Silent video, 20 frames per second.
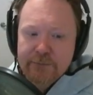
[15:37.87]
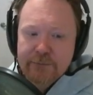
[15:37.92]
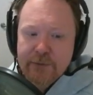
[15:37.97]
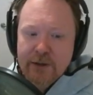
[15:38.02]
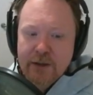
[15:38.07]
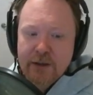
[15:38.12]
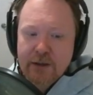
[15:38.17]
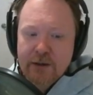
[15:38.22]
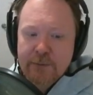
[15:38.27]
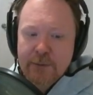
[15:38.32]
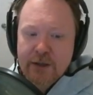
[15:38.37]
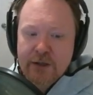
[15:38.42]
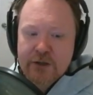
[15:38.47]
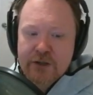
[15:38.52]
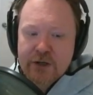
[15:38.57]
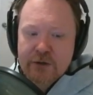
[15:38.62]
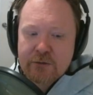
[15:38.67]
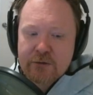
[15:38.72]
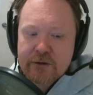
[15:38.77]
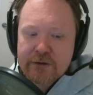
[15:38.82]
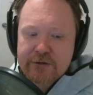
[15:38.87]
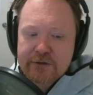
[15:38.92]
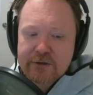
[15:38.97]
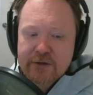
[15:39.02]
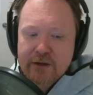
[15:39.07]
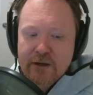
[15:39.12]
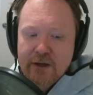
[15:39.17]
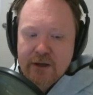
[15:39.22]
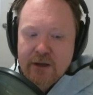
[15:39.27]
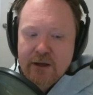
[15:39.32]
Be a
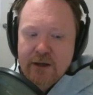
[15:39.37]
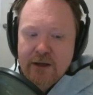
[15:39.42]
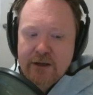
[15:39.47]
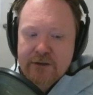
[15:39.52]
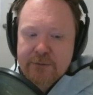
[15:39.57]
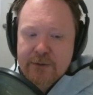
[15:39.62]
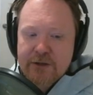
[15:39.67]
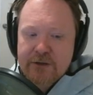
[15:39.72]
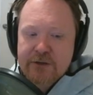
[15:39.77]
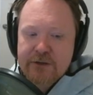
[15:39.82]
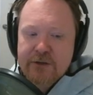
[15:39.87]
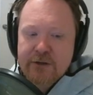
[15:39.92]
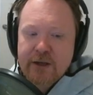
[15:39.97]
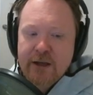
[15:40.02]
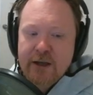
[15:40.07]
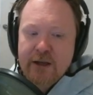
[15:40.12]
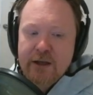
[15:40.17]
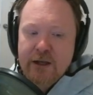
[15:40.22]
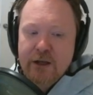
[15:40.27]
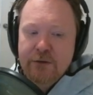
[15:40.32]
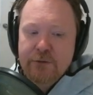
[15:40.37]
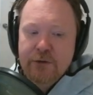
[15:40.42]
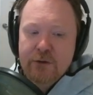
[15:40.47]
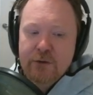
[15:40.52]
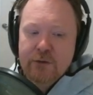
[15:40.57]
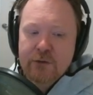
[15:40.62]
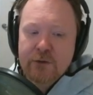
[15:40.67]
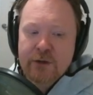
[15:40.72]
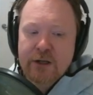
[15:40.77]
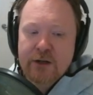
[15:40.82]
generalist as much as you can. If you
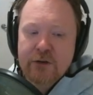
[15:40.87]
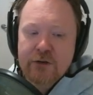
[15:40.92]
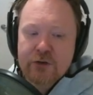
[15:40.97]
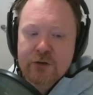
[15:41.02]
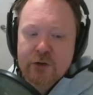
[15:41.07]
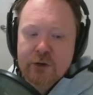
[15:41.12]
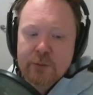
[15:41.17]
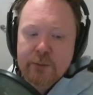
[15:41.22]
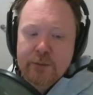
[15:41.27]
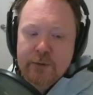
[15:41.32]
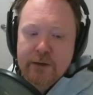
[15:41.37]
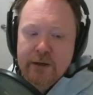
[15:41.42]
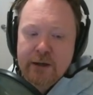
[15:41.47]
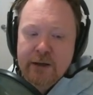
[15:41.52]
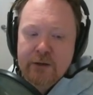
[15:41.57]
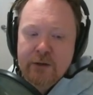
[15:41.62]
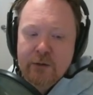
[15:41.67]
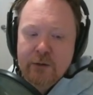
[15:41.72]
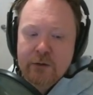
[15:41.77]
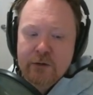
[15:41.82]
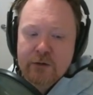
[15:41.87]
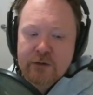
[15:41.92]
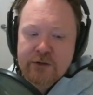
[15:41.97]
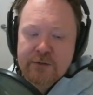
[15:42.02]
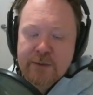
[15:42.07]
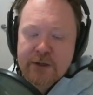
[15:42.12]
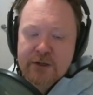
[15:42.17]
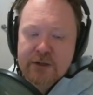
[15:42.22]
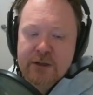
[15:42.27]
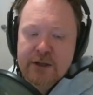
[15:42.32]
do get a job and you're
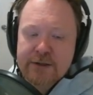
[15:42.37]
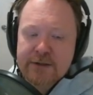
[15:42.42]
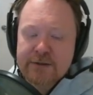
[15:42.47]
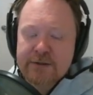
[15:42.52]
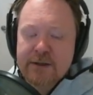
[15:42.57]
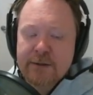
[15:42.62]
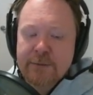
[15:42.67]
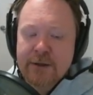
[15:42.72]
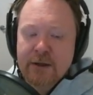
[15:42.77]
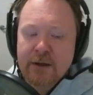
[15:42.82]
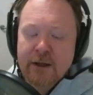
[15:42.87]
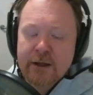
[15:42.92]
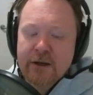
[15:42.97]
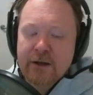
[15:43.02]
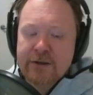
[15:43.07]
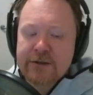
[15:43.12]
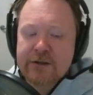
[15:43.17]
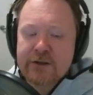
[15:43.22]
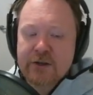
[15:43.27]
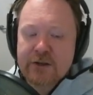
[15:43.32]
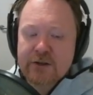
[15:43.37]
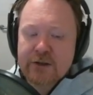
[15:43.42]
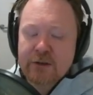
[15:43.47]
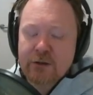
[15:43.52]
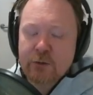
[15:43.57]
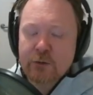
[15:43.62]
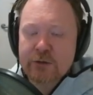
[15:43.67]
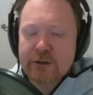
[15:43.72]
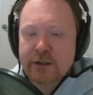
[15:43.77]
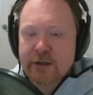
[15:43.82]
specializing in something like I
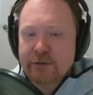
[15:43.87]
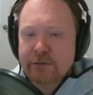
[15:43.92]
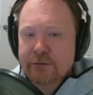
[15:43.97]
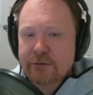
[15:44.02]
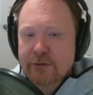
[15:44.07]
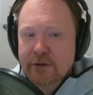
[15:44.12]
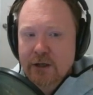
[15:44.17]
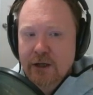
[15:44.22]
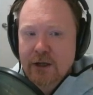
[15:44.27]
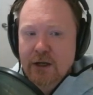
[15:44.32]
suggested, look dev,